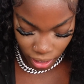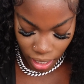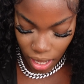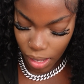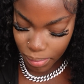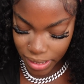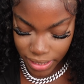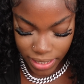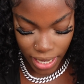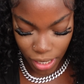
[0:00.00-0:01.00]
Call me
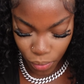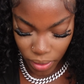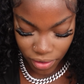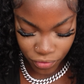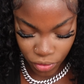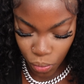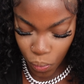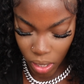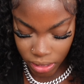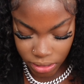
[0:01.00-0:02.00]
ghetto if you
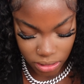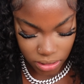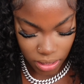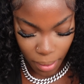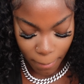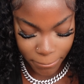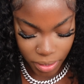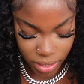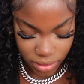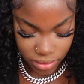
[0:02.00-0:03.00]
want,
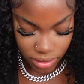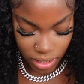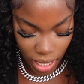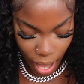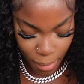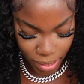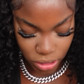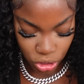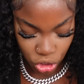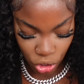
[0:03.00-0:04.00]
but I'm about
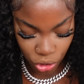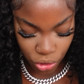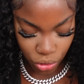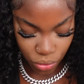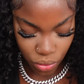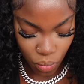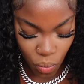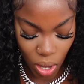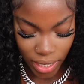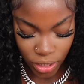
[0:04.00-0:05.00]
to show you
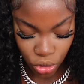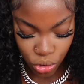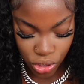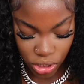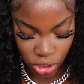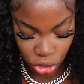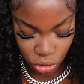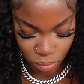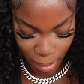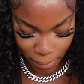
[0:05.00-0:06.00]
what I use to
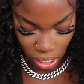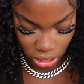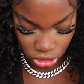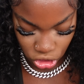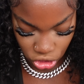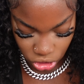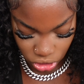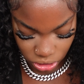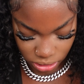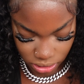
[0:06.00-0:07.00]
do my blush.
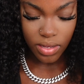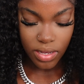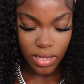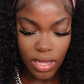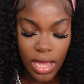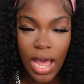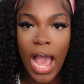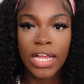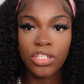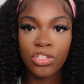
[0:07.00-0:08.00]

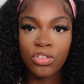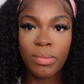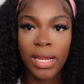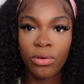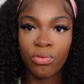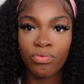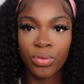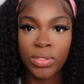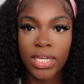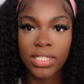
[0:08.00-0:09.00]
I just use my little
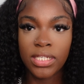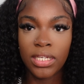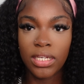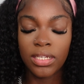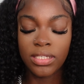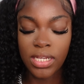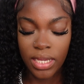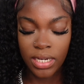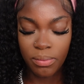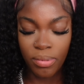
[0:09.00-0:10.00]
Real
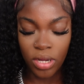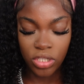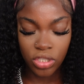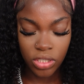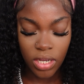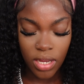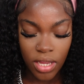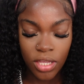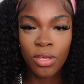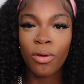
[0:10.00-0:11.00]
Technique brush.
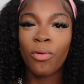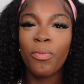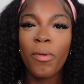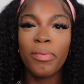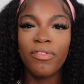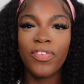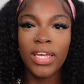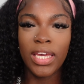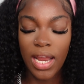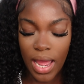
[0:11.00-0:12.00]
You're all probably
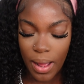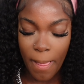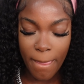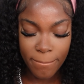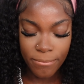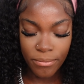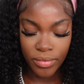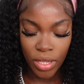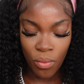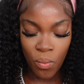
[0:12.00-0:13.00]
thinking like,
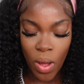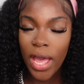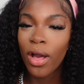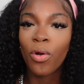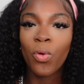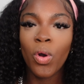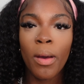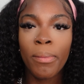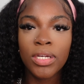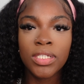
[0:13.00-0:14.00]
why are all
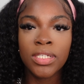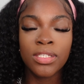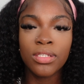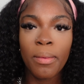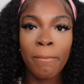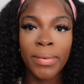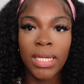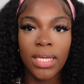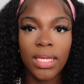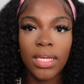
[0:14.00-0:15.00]
her brushes mini?